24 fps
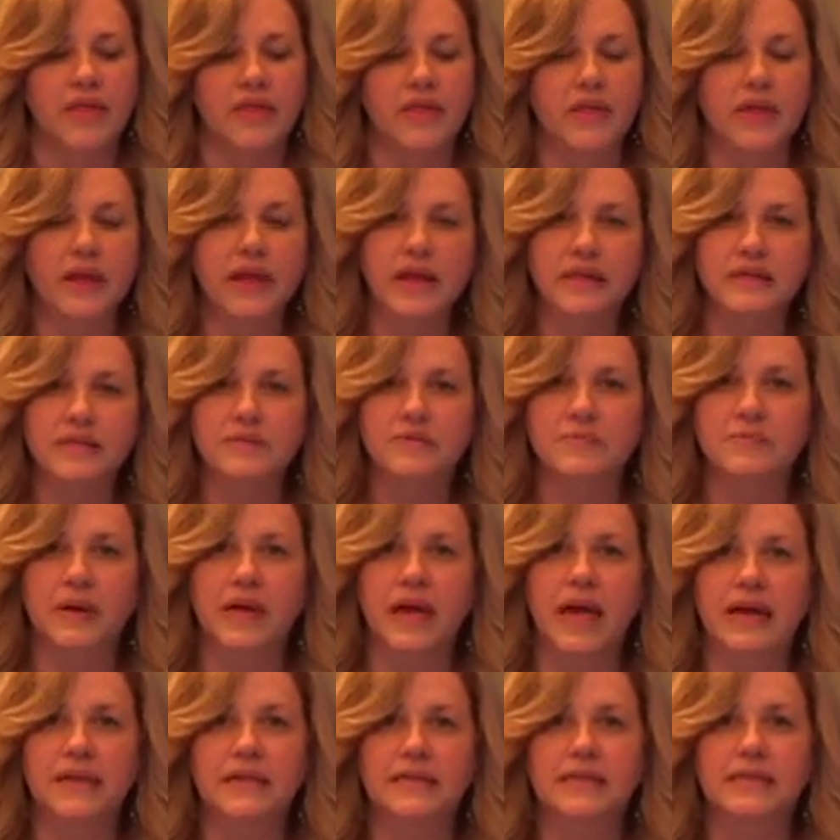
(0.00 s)
then I
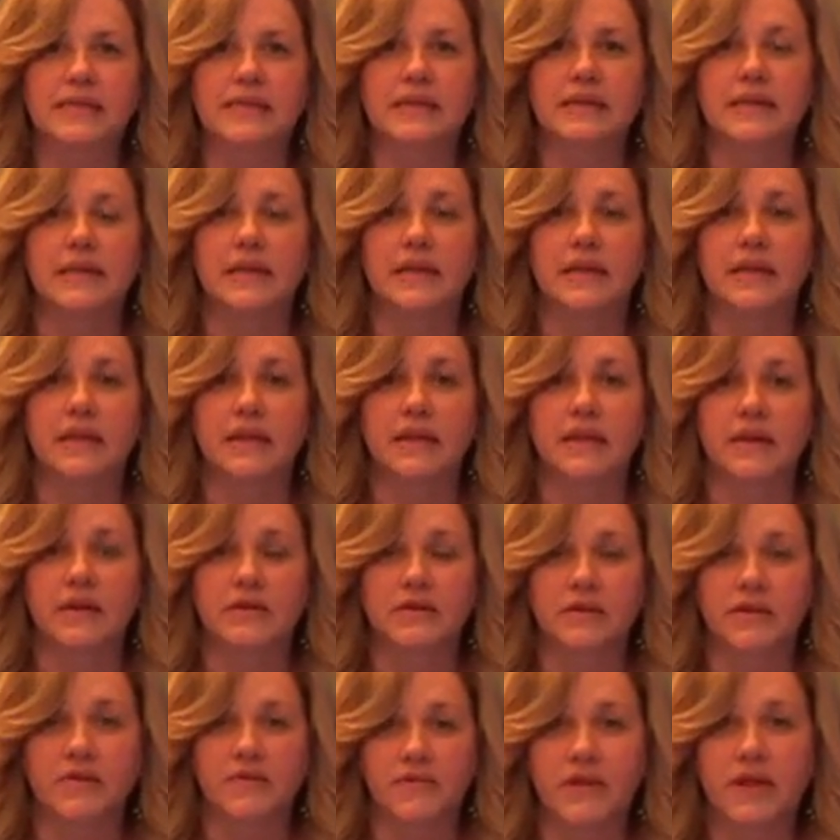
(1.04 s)
began to see that
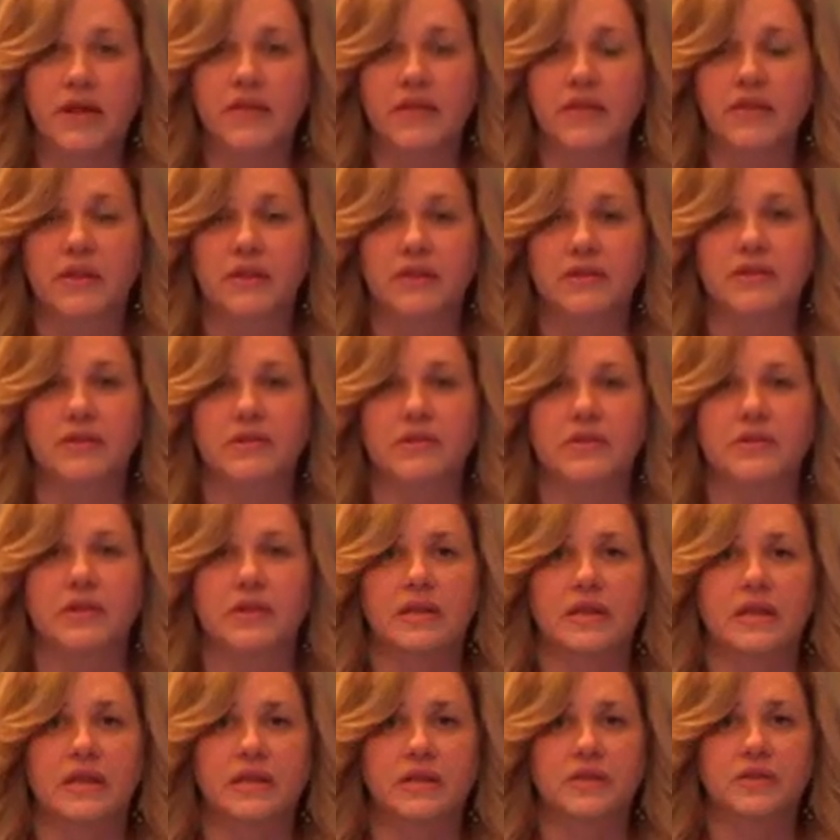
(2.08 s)
there's a fifth concern
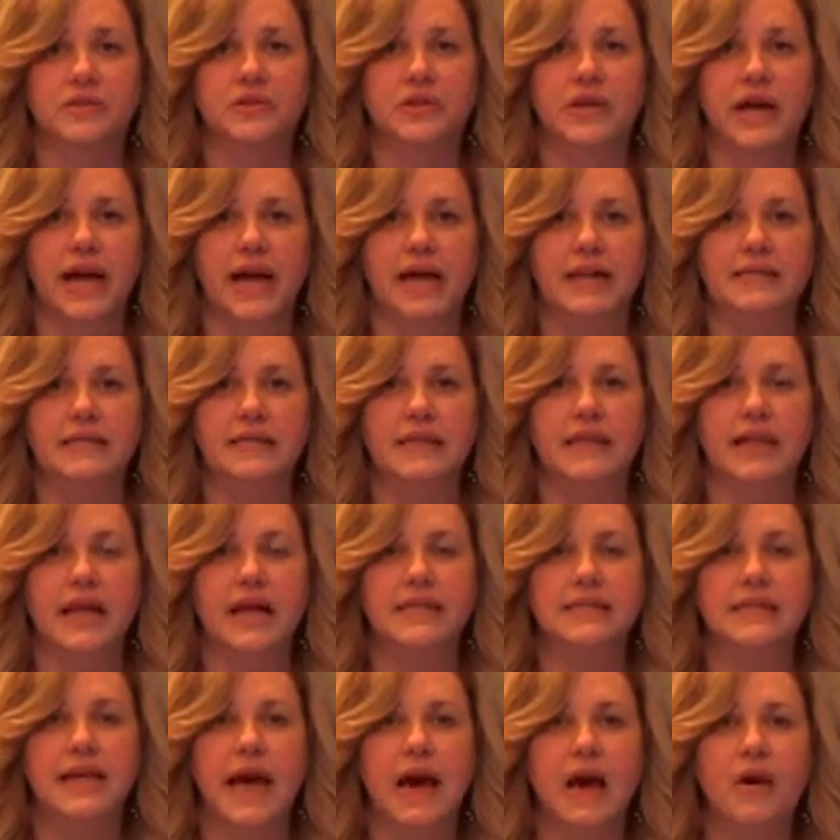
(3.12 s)
that the industry has, and
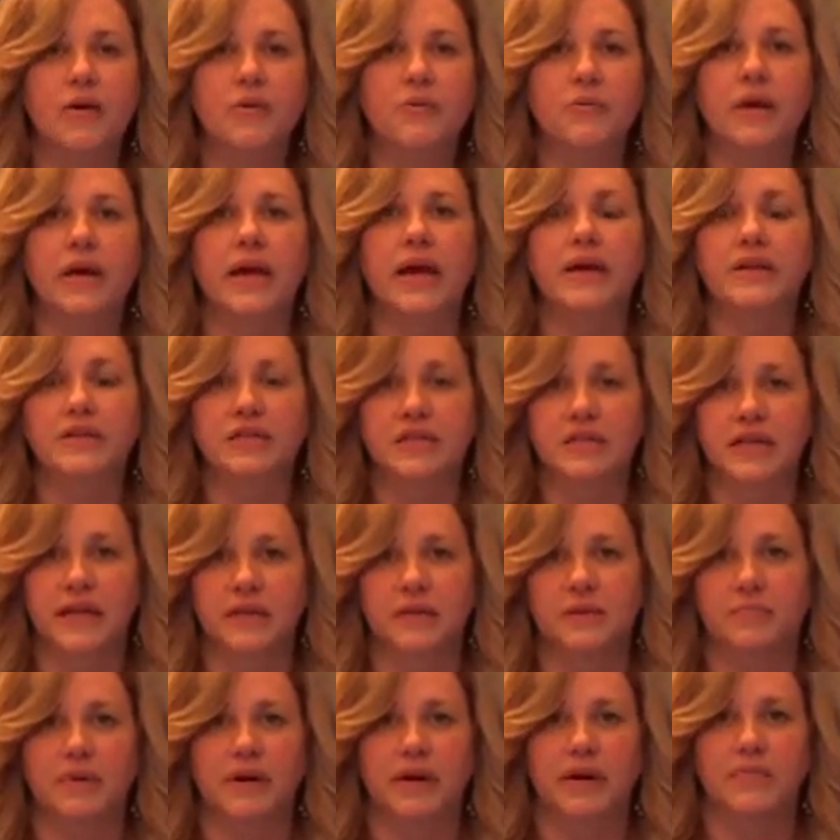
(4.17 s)
that's how do we educate
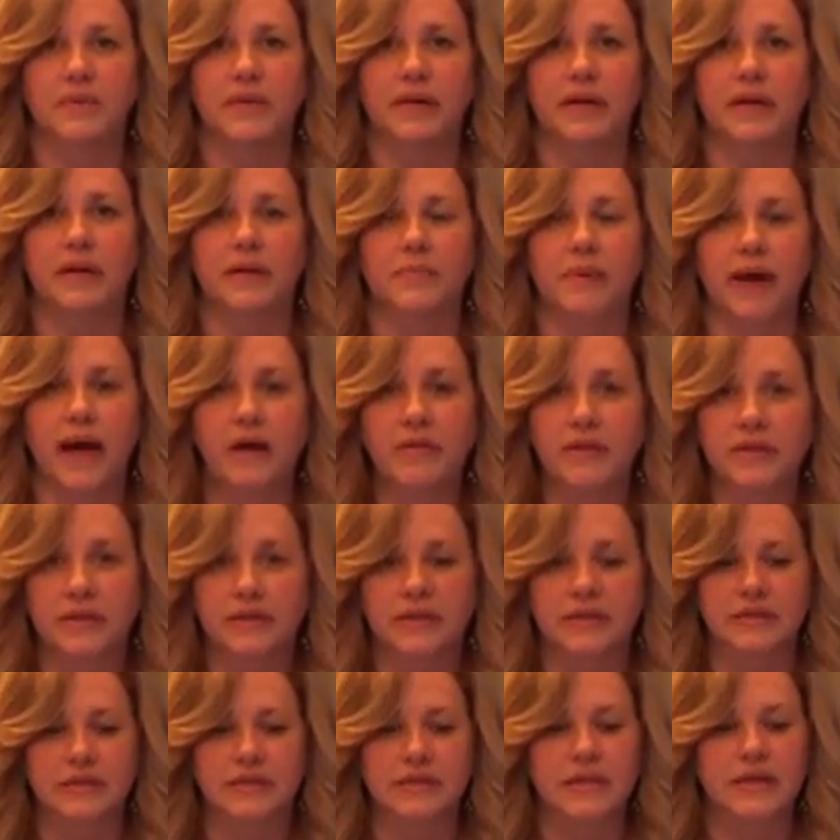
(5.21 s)
the public about
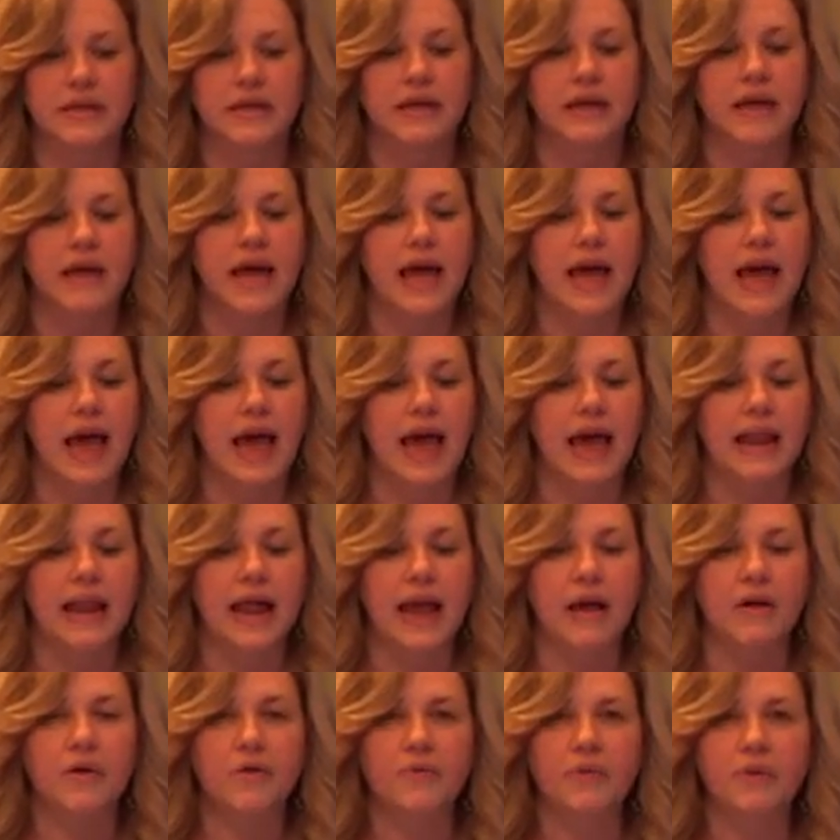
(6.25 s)
this, and
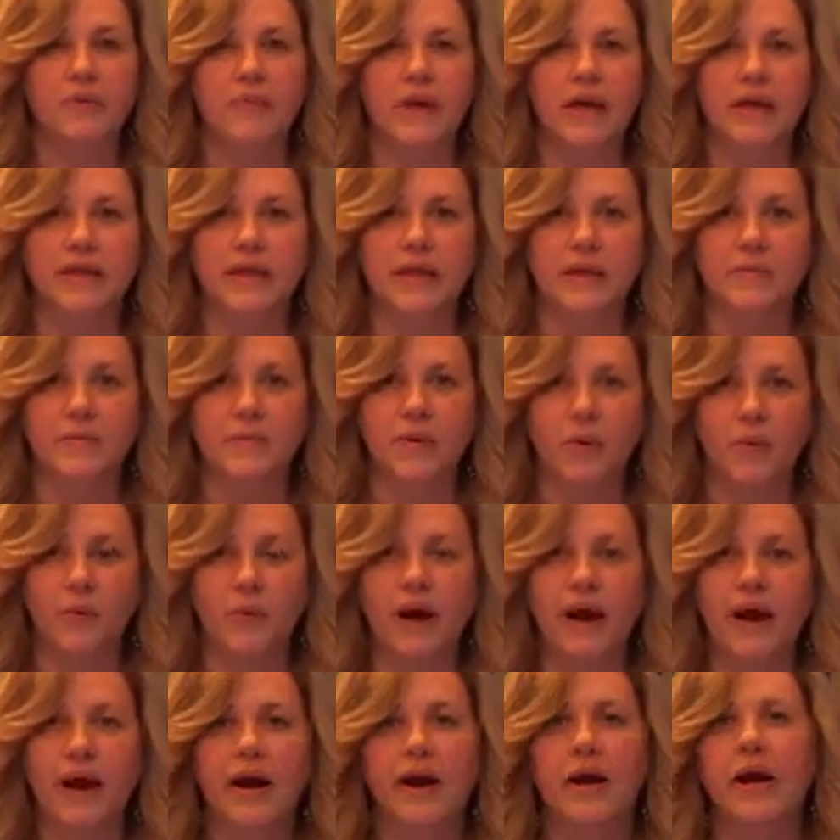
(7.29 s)
how do we make them
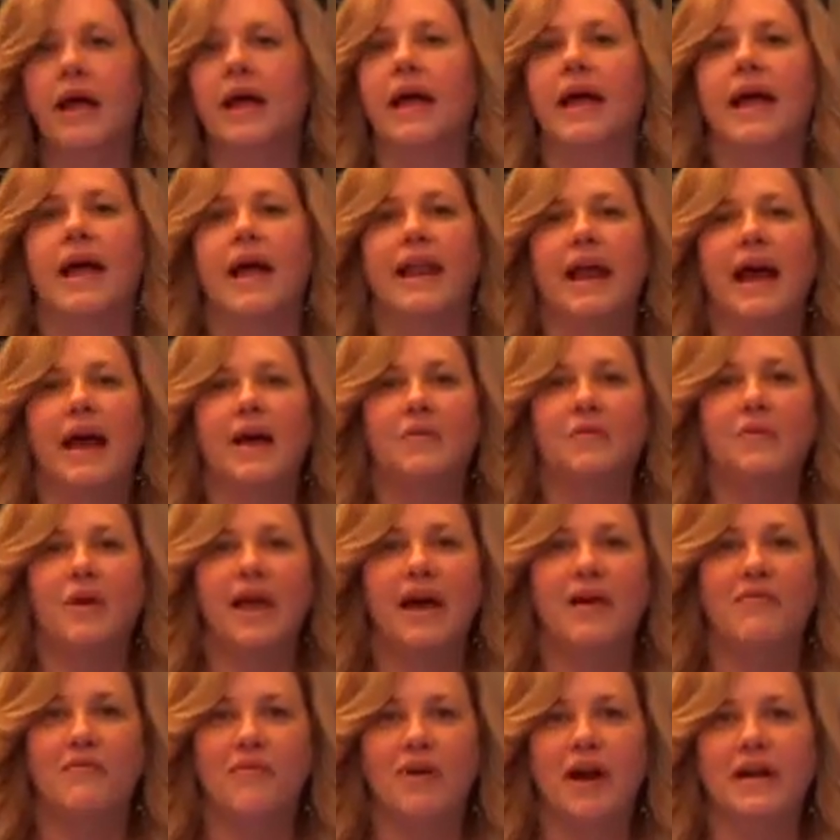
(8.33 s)
aware, and how do we
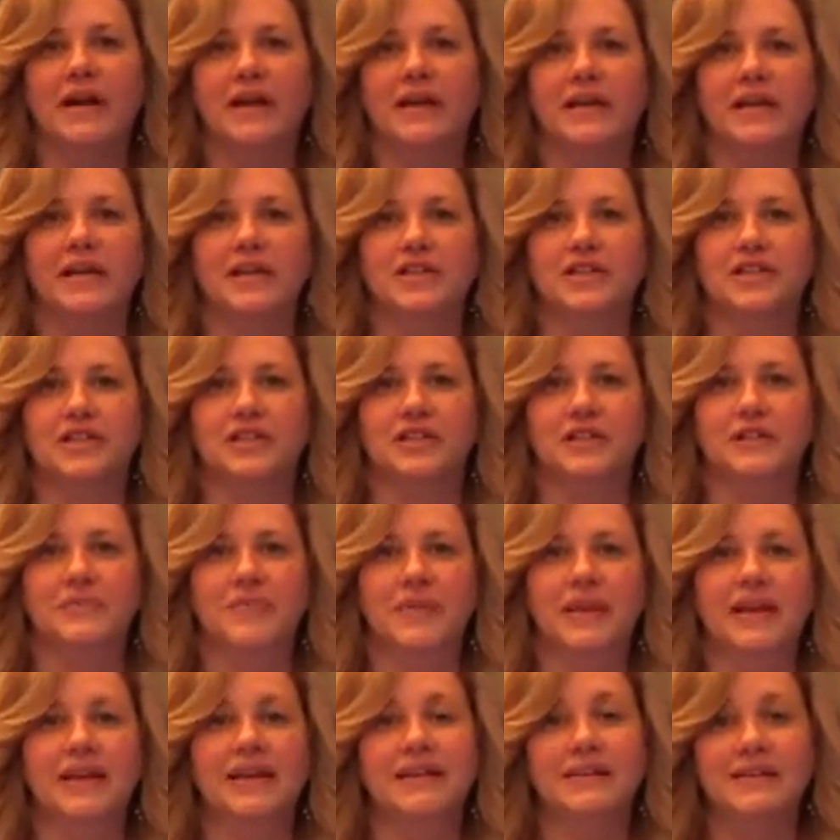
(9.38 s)
have recognition,
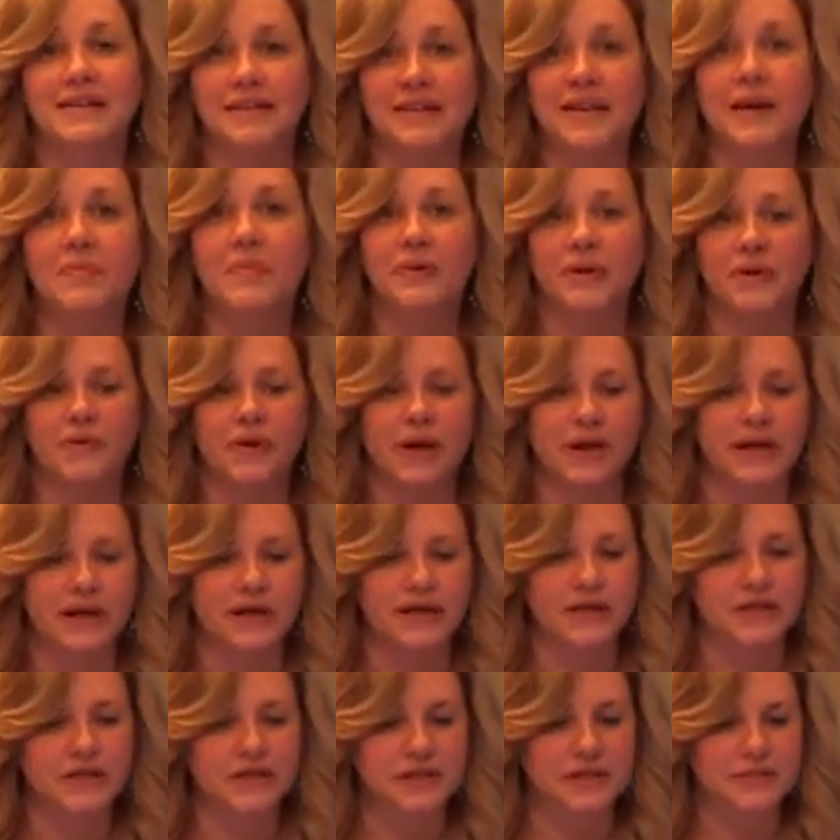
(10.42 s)
celebrity
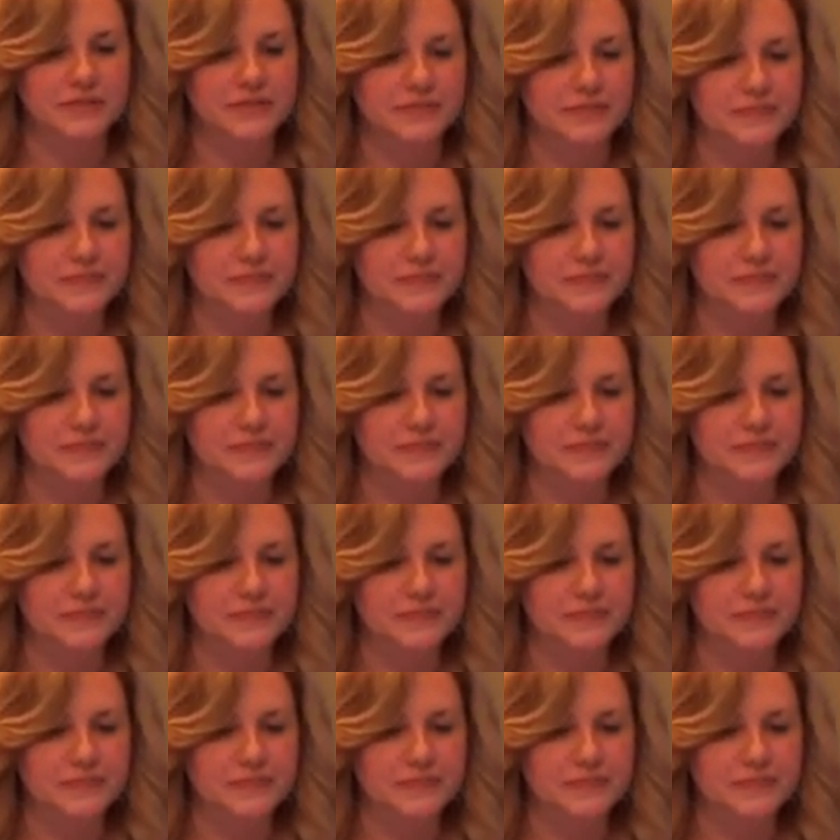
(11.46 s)
recognition.